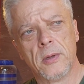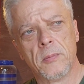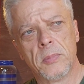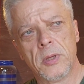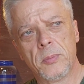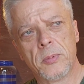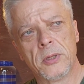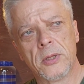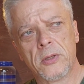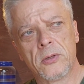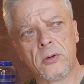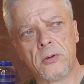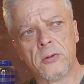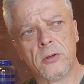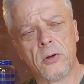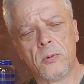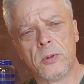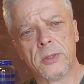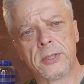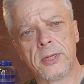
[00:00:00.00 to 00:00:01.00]
People that don't
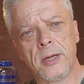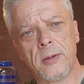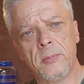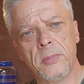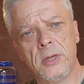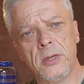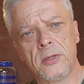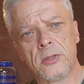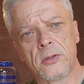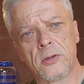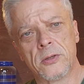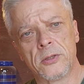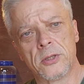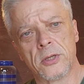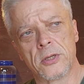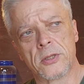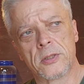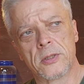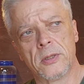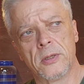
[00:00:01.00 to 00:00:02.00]
know what that means are
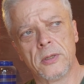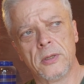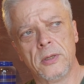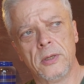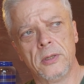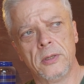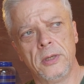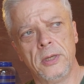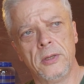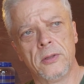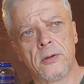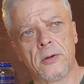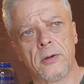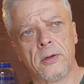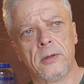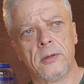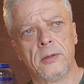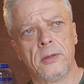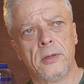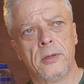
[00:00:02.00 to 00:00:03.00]
just either
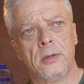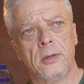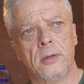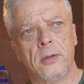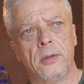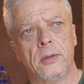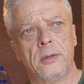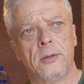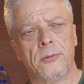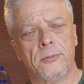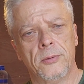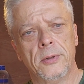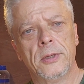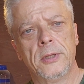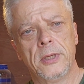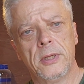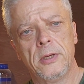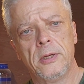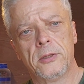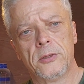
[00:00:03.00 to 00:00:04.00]

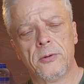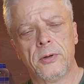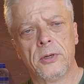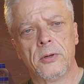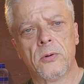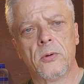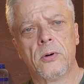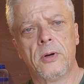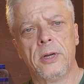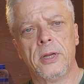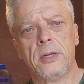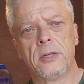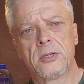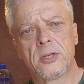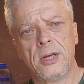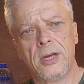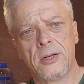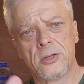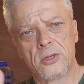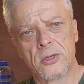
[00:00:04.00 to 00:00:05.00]
really ignorant or
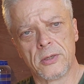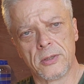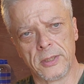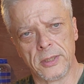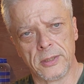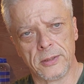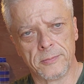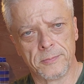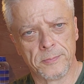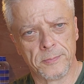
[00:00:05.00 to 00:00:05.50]
intentionally